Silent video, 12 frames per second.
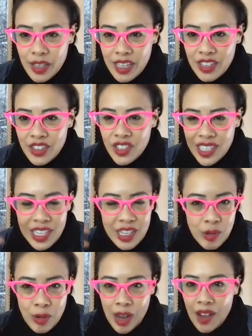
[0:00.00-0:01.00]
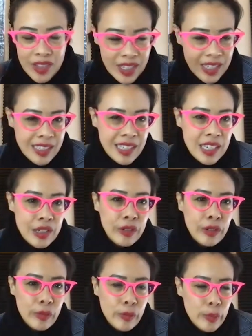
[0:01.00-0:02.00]
It's just like, you have to
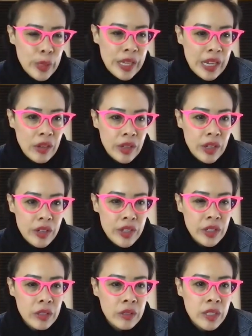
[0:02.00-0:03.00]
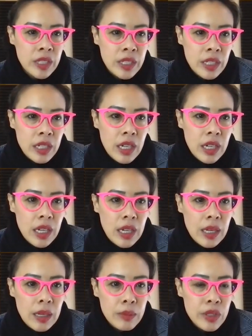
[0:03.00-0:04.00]
continue being out there. So,
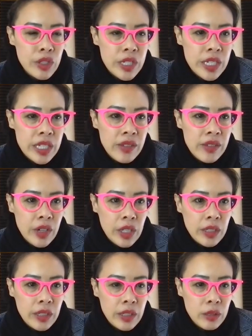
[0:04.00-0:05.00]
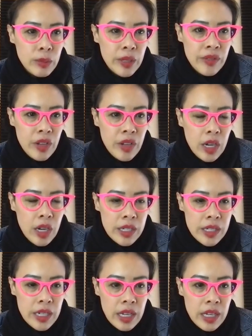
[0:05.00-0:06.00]
um, so just to give a little bit of
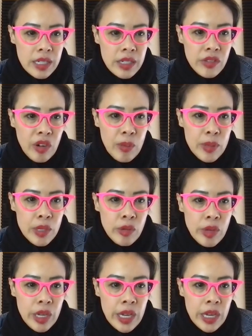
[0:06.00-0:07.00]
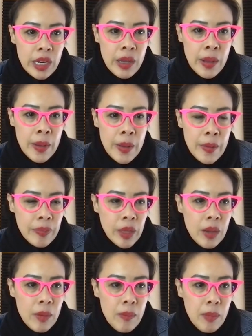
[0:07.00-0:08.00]
context, from between
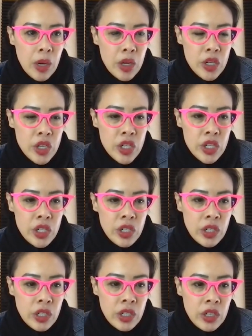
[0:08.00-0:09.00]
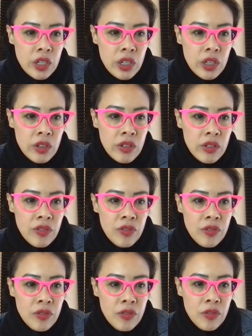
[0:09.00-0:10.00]
March
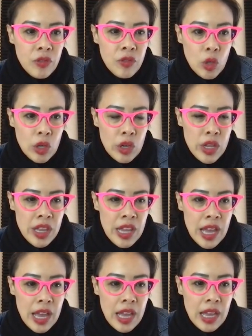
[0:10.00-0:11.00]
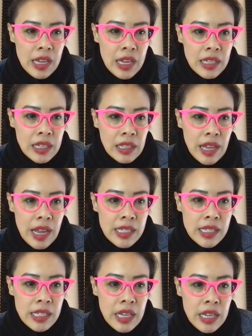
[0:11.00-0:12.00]
fourth and the
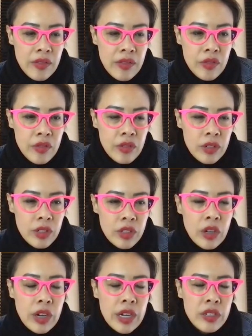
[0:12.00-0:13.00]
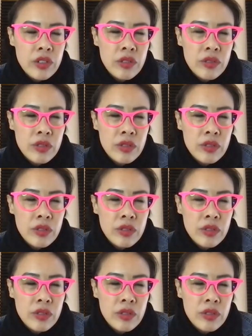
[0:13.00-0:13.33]
last day of, sorry,